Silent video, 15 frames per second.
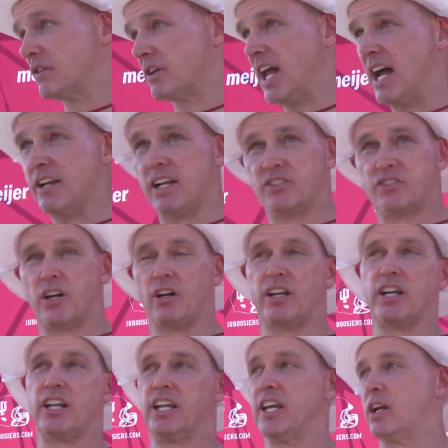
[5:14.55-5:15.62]
They're not necessarily
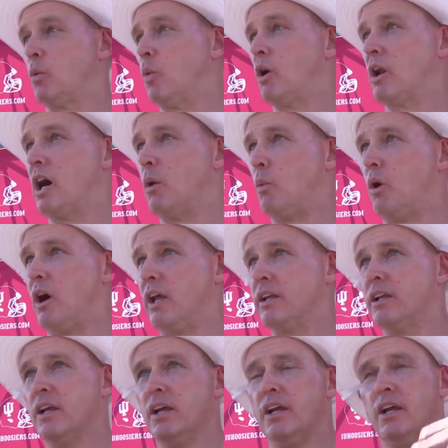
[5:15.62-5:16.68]
going to get a one-on-one.